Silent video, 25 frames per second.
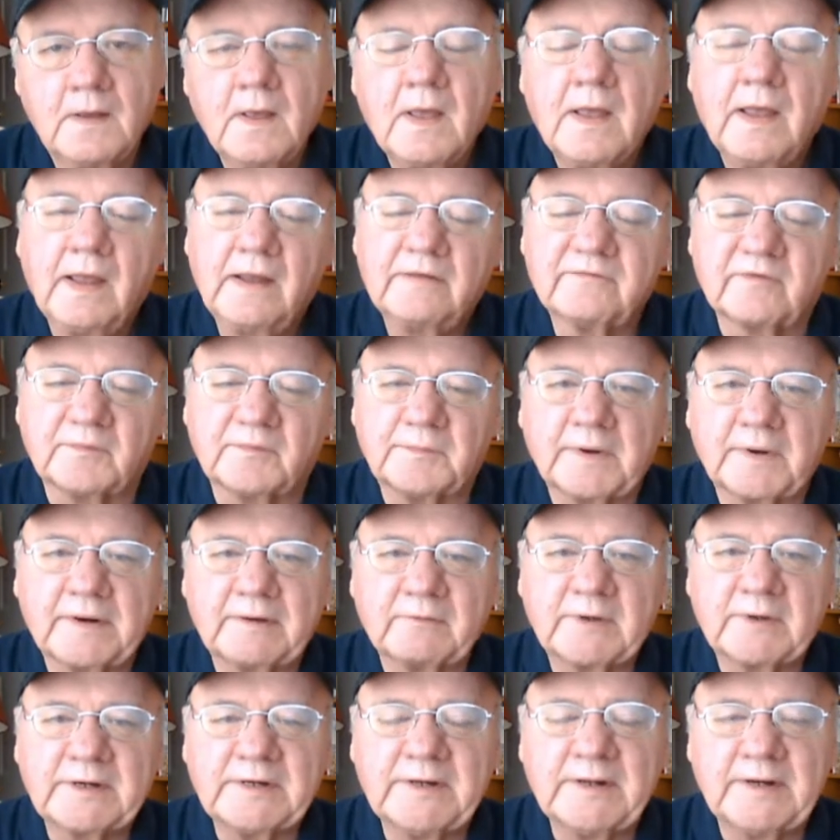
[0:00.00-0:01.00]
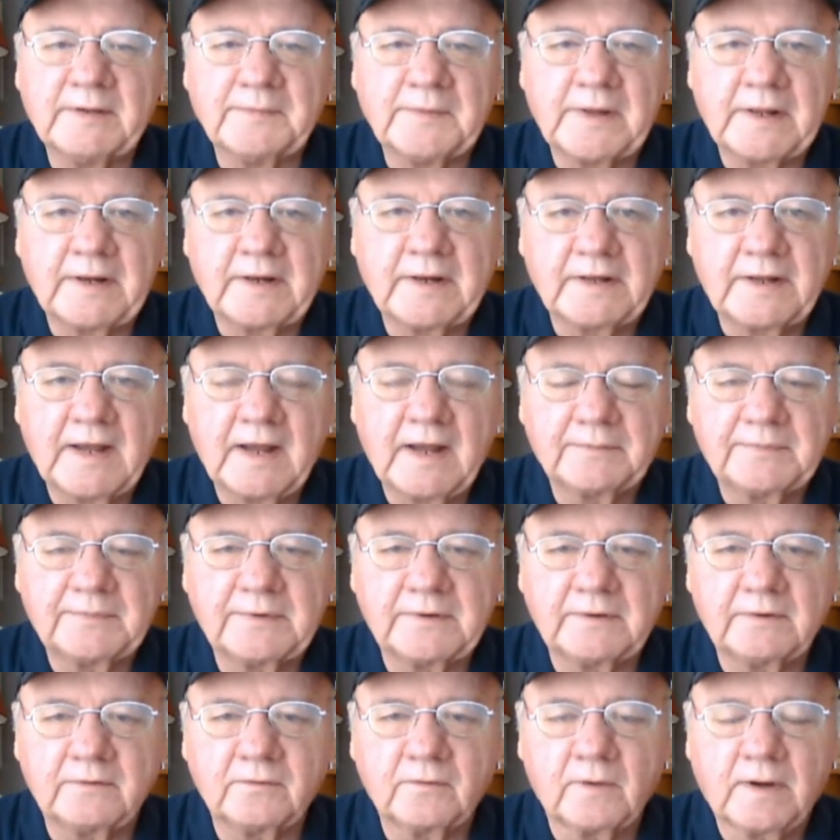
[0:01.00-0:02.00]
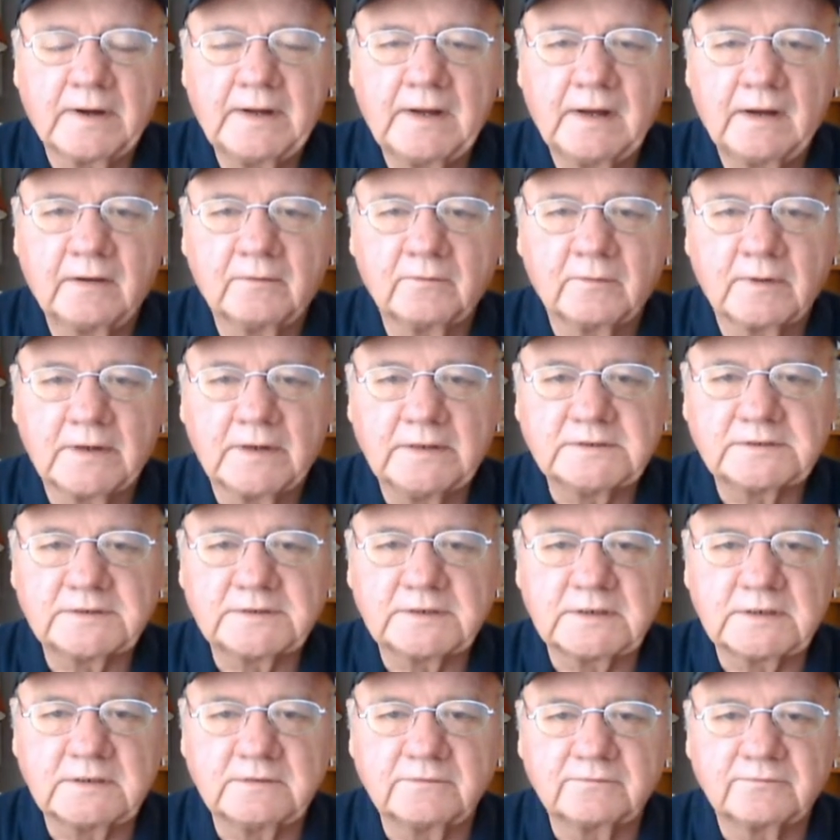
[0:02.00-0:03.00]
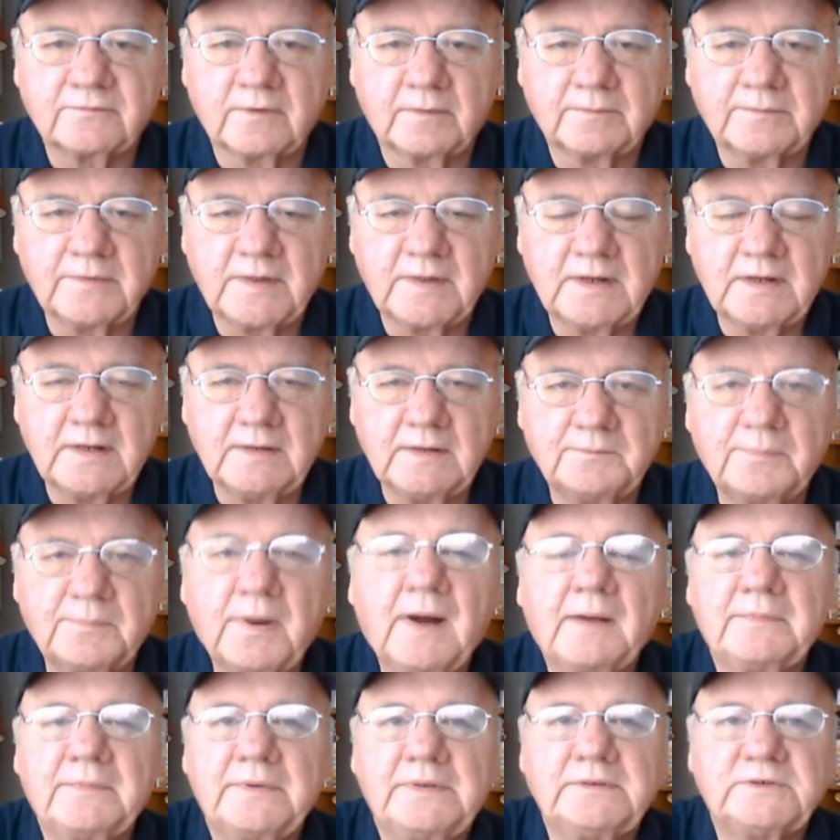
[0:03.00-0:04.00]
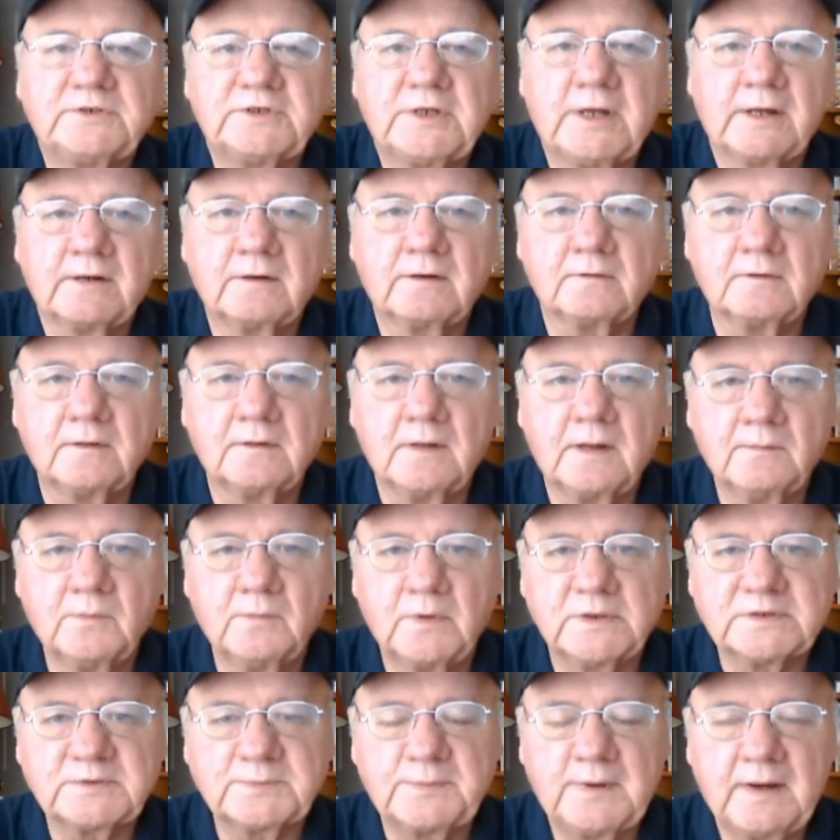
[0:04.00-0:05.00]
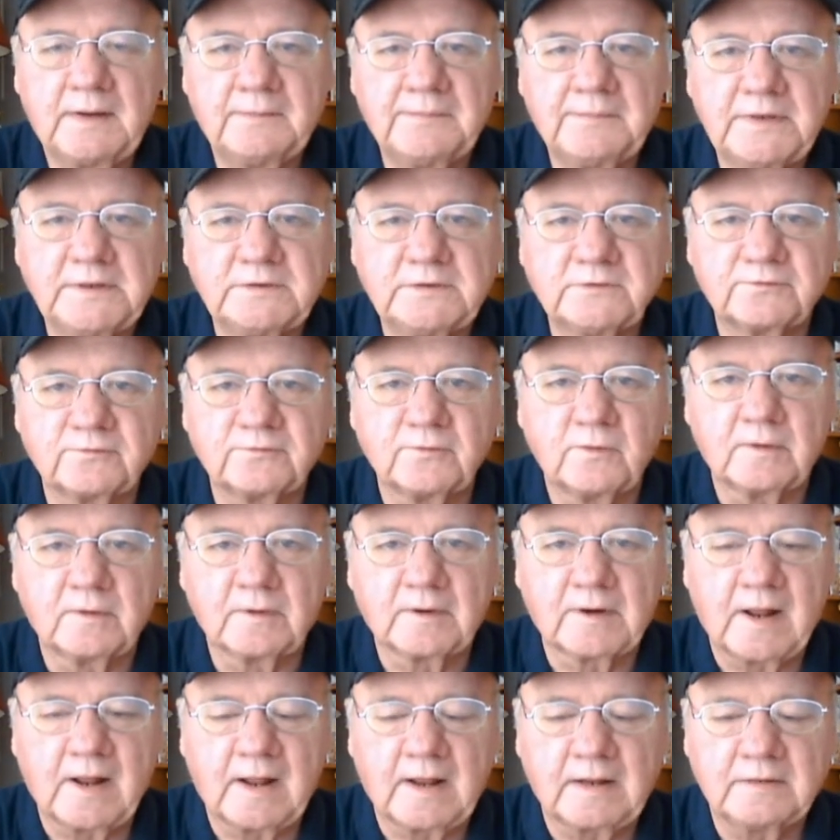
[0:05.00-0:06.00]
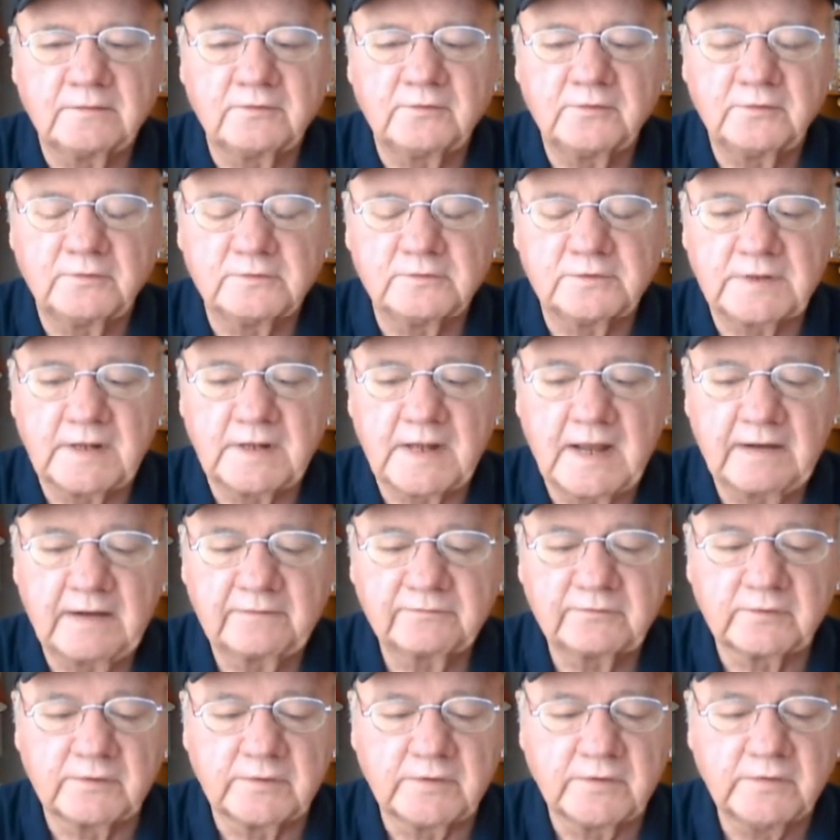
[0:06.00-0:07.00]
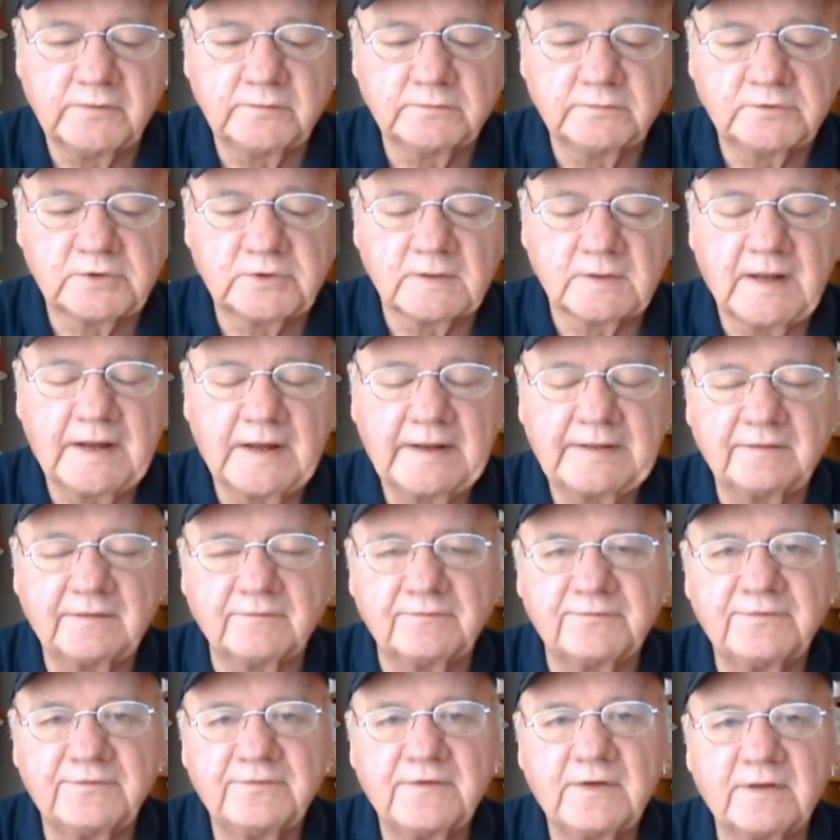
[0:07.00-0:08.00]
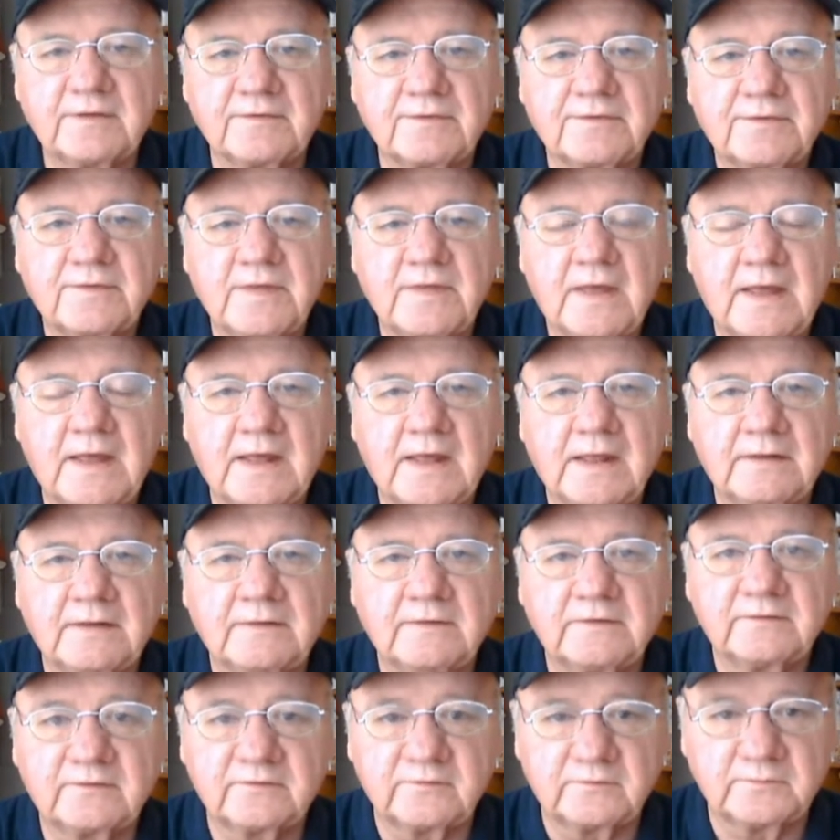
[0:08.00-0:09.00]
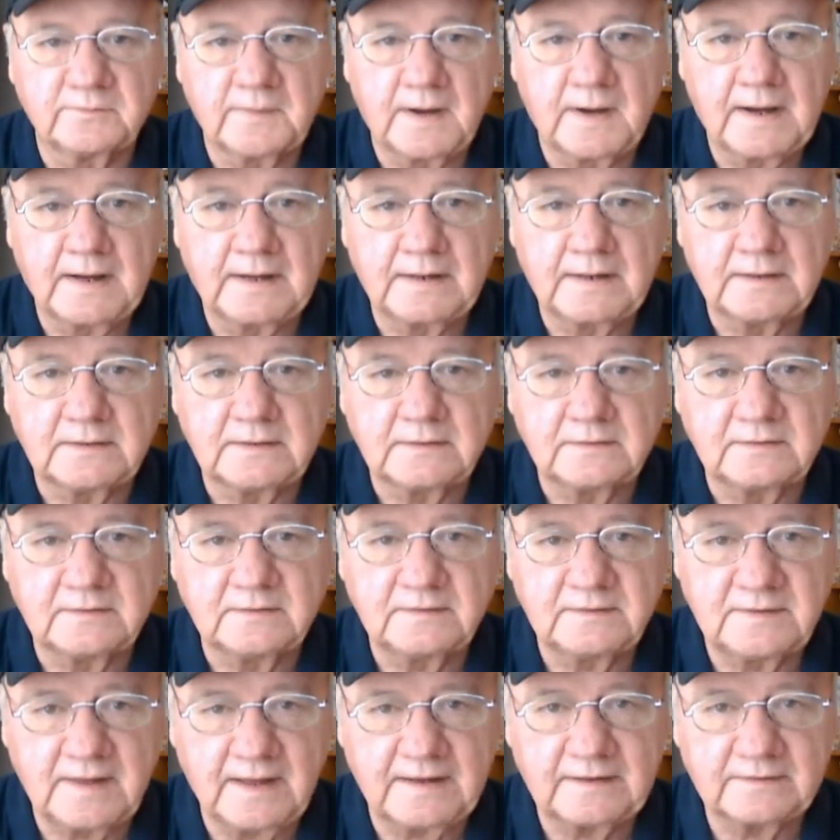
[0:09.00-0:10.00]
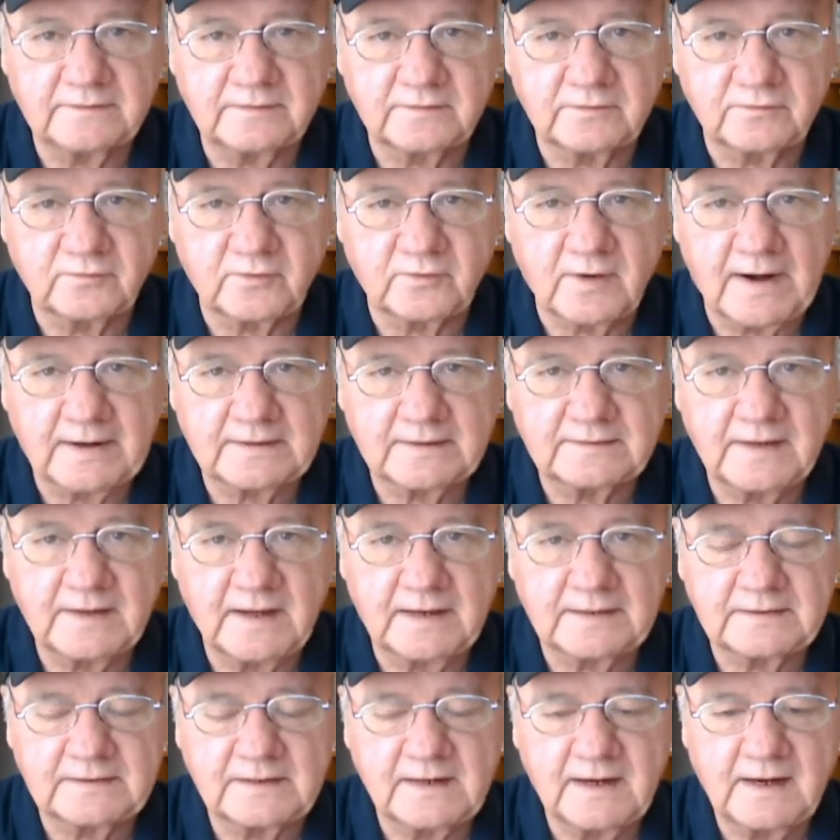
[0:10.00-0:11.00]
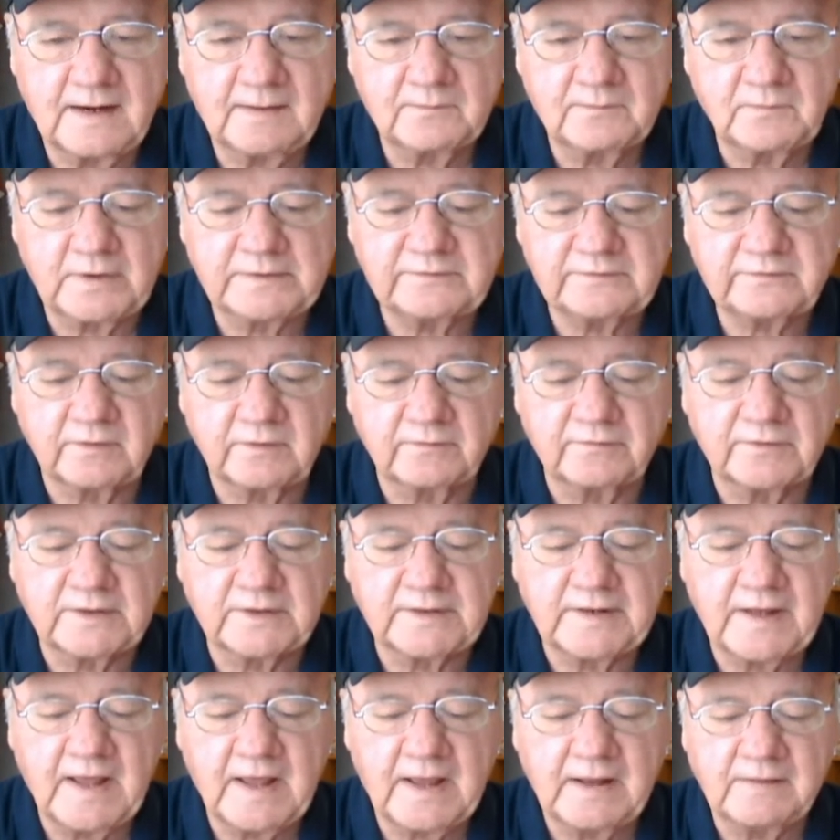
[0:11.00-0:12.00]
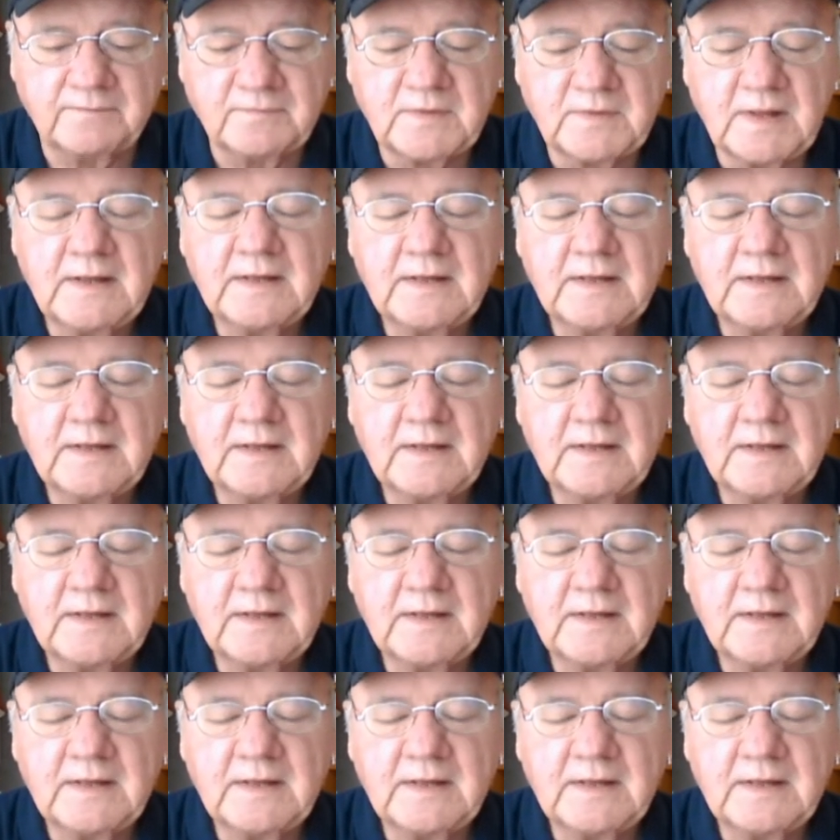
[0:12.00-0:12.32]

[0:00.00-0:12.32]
Hey everybody, Rick Needham handicapping Greyhound Racing from the Palm Beach Kennel Club, West Palm Beach, Florida on Tuesday afternoon, July the 5th, and this is my dayatthetrack.com race of the day.